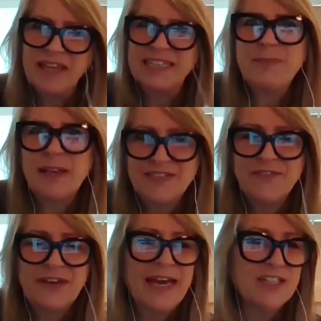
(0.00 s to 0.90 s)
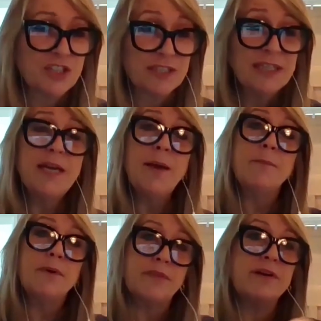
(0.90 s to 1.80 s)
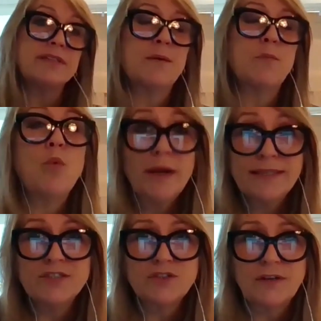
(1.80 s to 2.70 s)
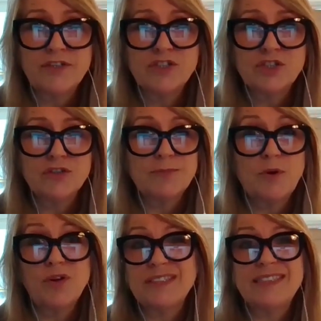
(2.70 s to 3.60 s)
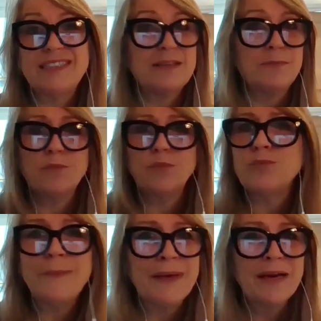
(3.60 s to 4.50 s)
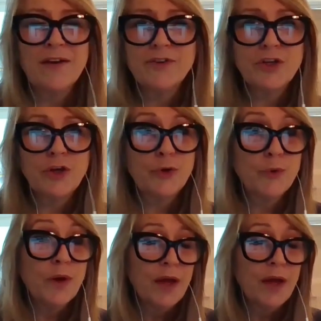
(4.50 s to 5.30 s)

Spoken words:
specification. But there are some wider travel insurance policies that will maybe cover you